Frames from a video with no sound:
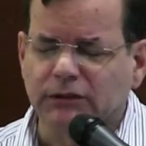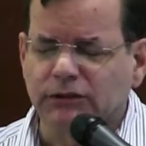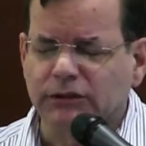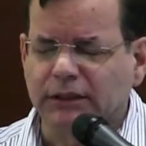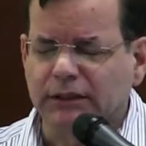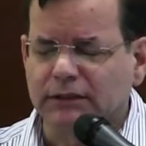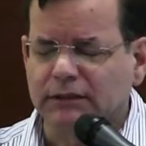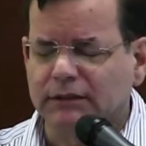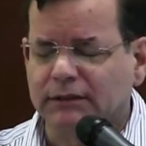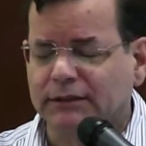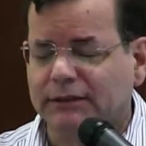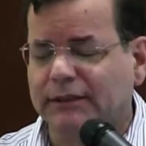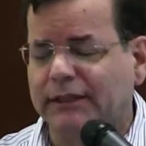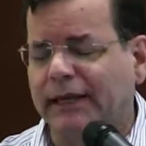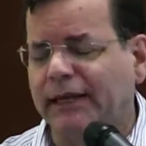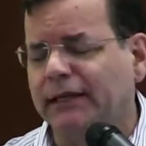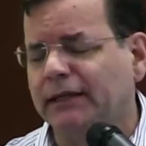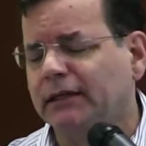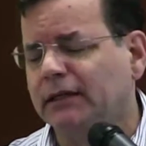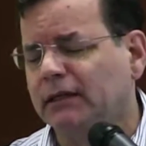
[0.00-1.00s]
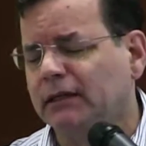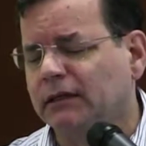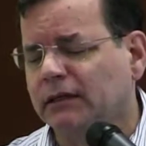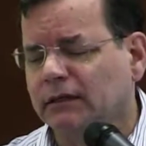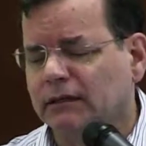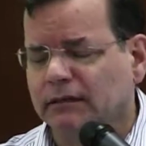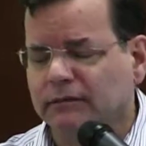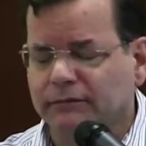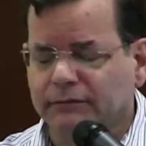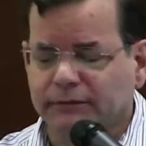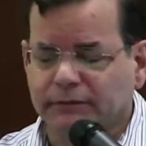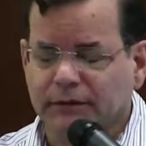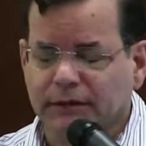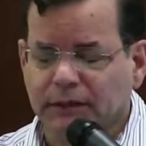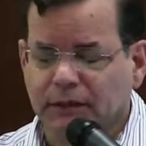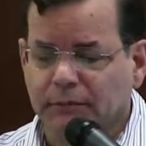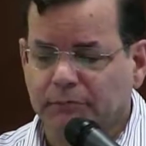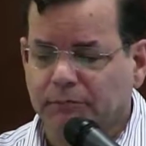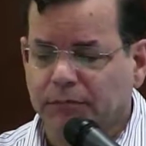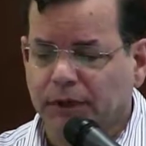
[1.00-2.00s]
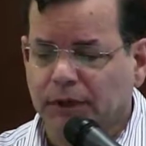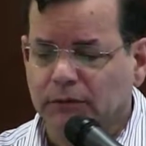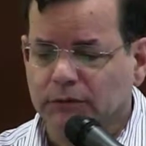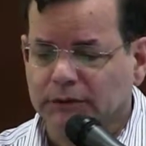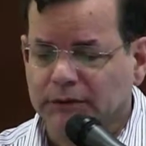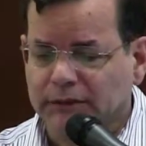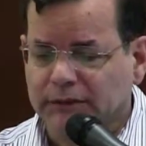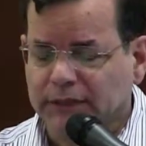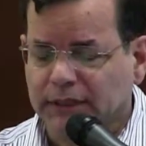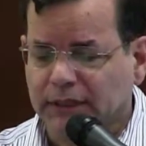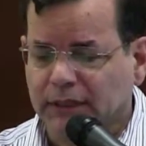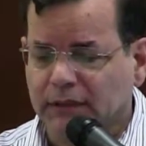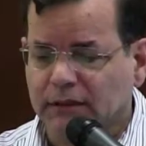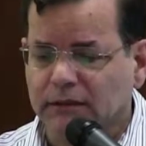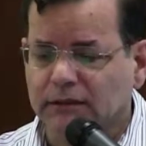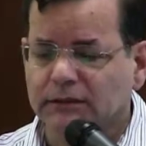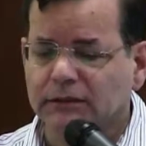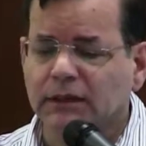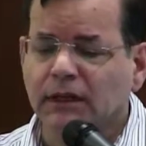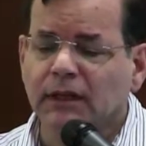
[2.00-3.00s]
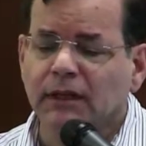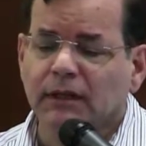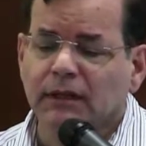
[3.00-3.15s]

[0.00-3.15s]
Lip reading: just staining of bone cells.